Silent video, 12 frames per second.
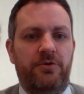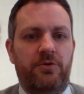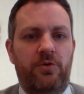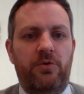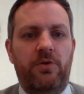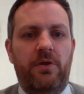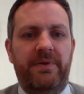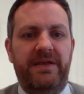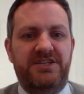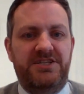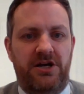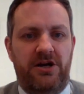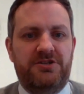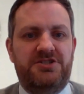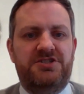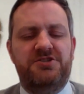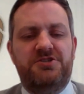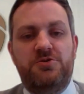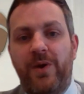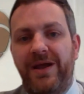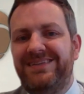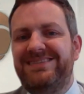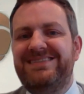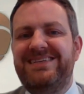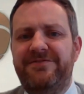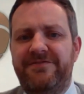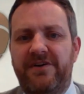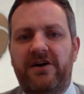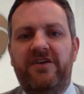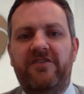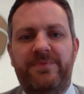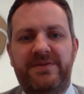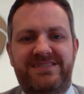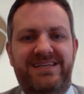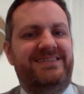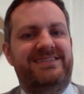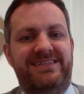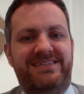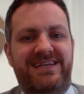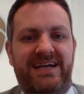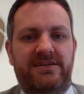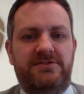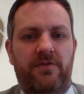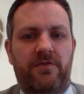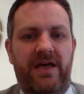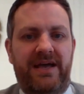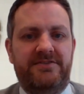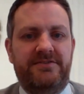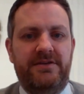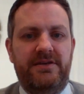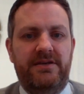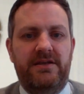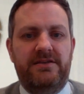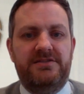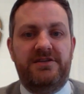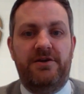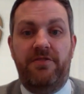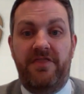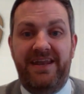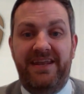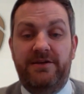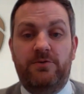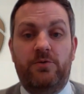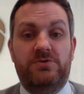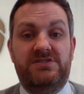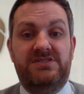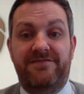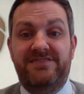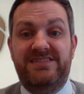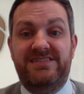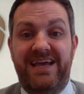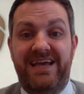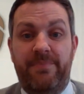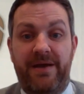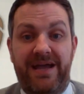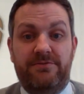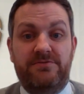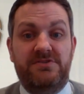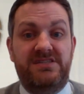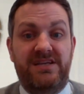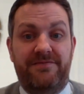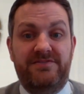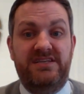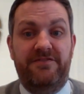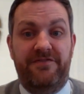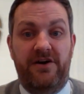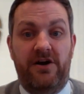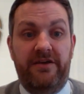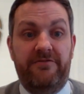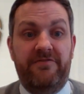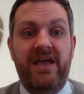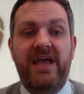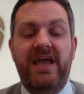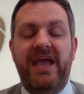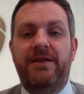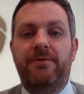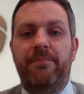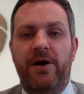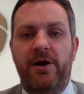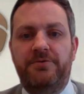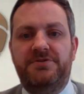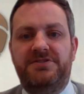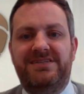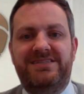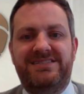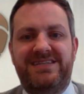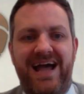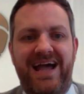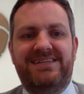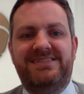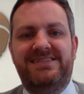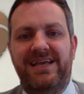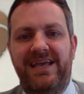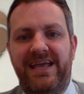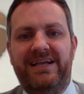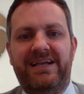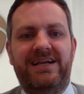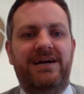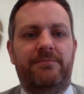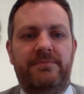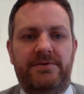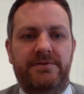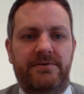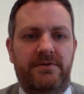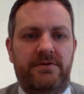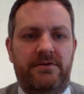you'll be charged 25% in tax on that. So that equals £78.75 in post-tax income.